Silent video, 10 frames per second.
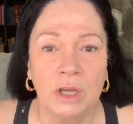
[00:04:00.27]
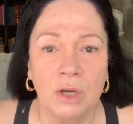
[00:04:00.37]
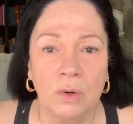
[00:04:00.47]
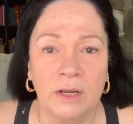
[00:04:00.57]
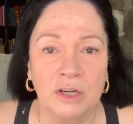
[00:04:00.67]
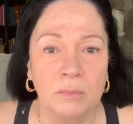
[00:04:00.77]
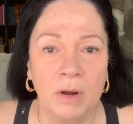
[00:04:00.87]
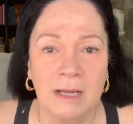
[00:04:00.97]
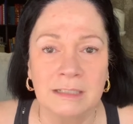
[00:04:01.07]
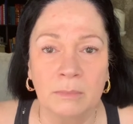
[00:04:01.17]
at you and could
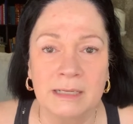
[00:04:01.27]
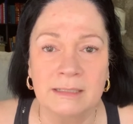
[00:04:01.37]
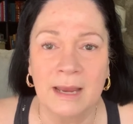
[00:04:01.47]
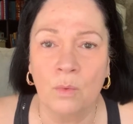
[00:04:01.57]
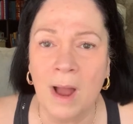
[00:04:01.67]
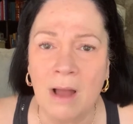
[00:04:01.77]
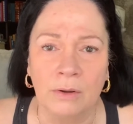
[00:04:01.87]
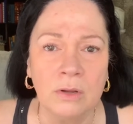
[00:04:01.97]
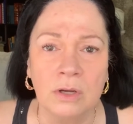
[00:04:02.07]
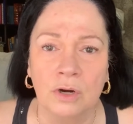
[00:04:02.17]
possibly say, wow,
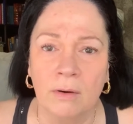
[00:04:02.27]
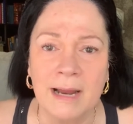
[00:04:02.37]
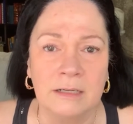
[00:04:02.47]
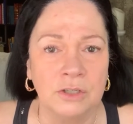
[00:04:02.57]
you look great.